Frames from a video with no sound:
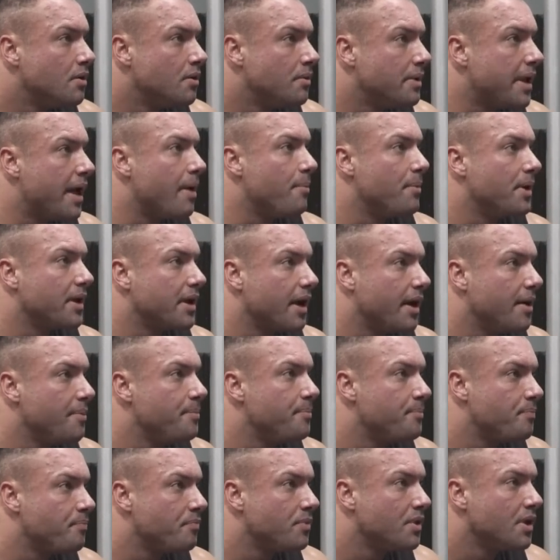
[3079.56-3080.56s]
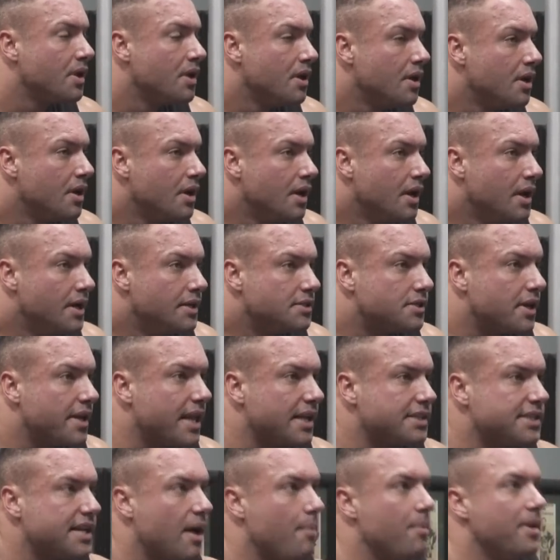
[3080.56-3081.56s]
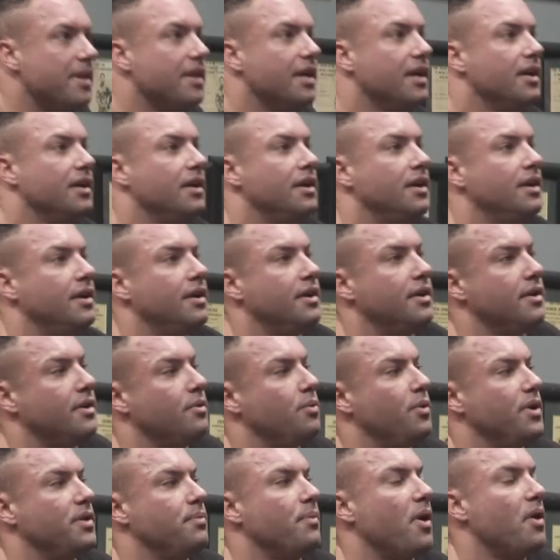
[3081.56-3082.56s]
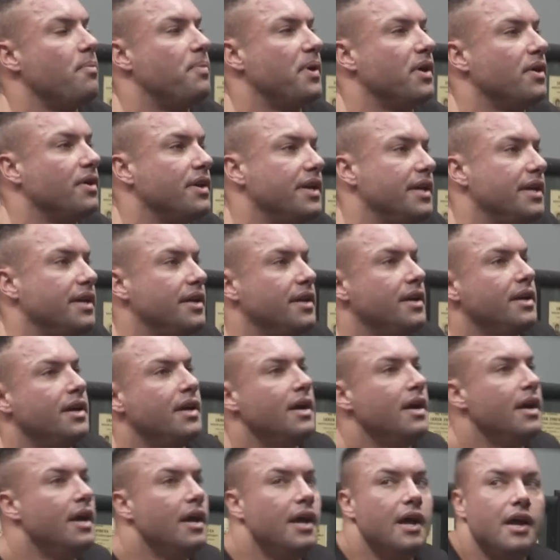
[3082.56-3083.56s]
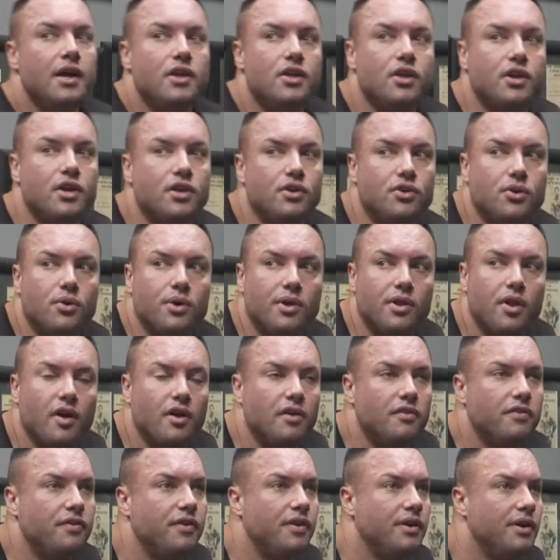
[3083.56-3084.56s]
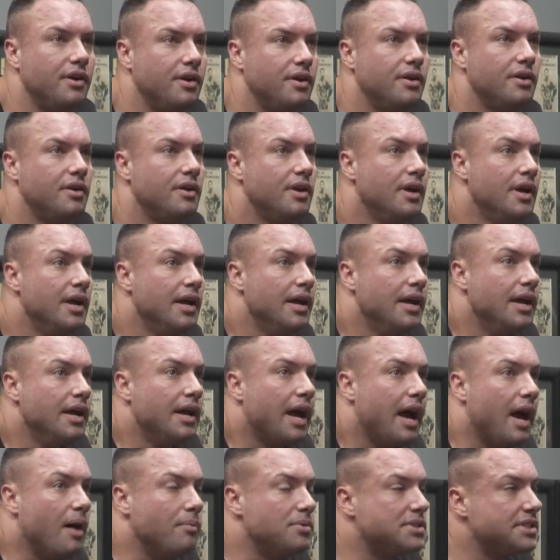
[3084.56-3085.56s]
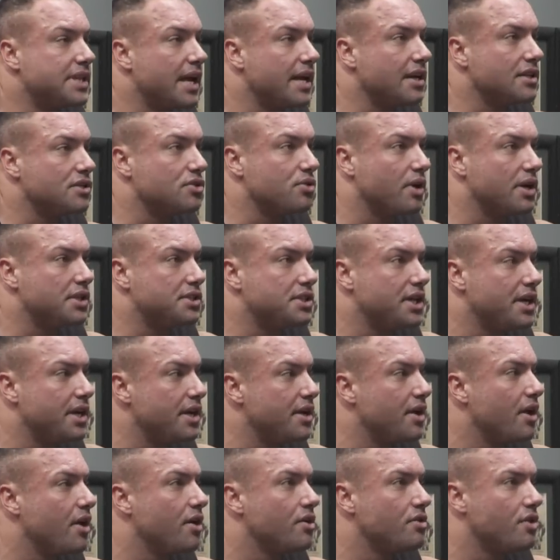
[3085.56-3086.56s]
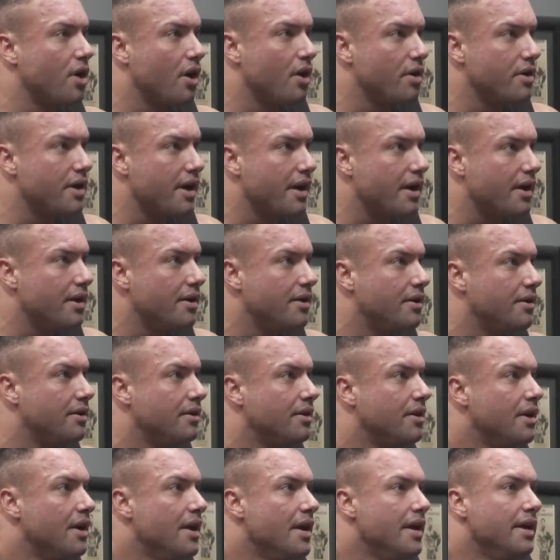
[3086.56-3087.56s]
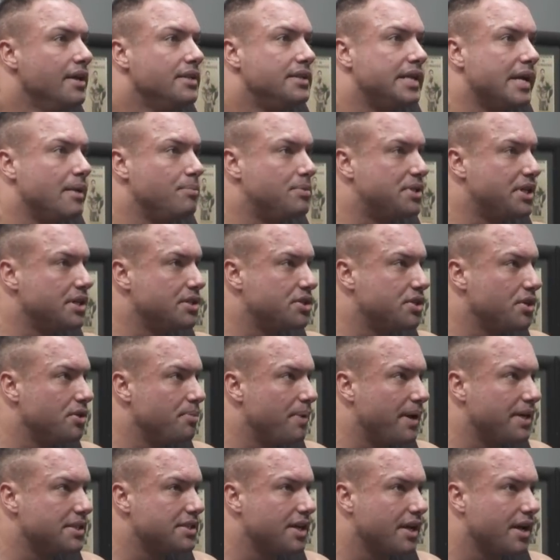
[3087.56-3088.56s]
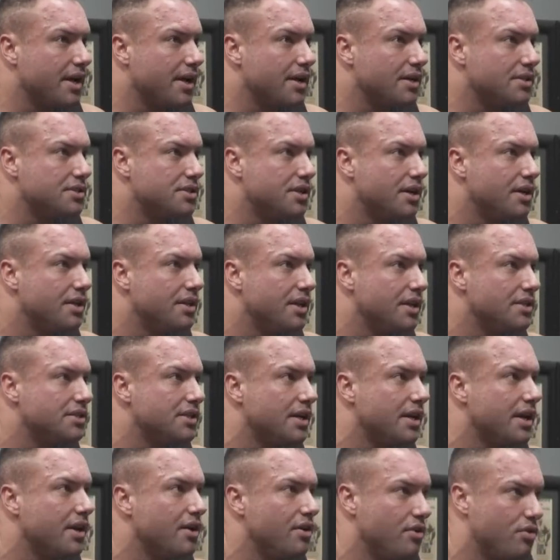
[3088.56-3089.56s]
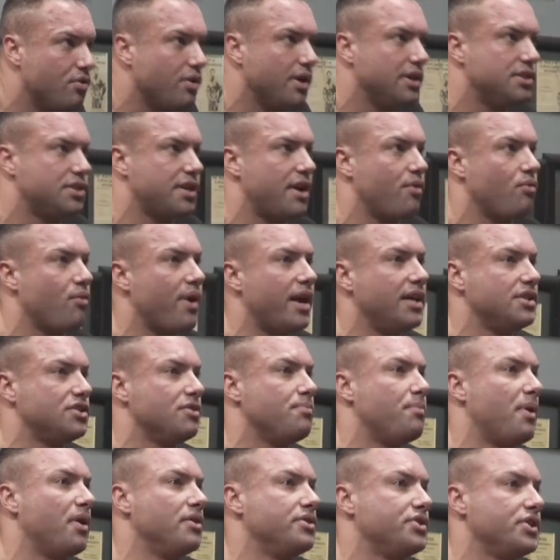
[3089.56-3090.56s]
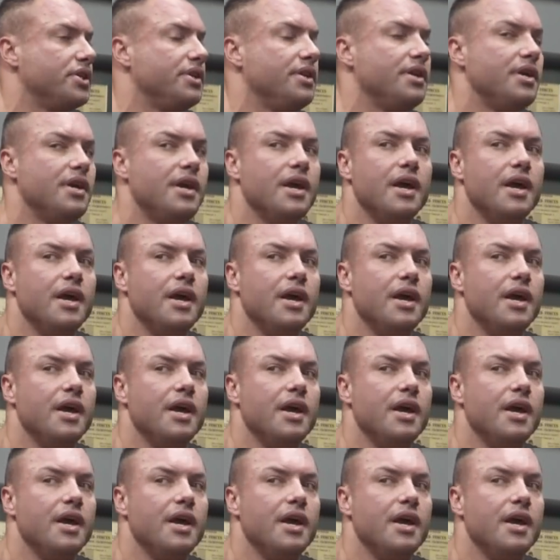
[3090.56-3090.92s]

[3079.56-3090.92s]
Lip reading: Yep, okay. So that's something that with mobility, you can do a lot of static stretching, yoga, deep tissue massage, things that are going to increase that range of motion.